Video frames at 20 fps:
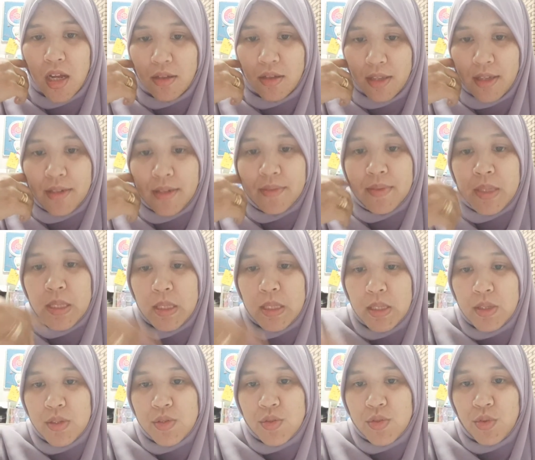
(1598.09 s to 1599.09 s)
Yeah,
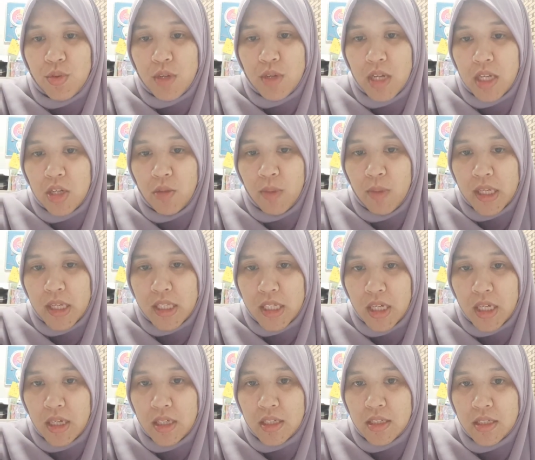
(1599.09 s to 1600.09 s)
so kalau
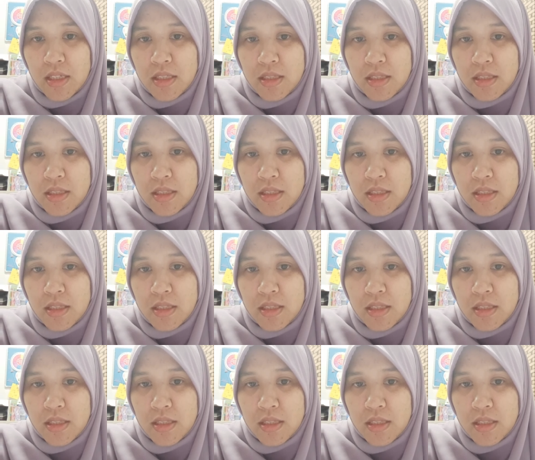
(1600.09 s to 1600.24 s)
banyak,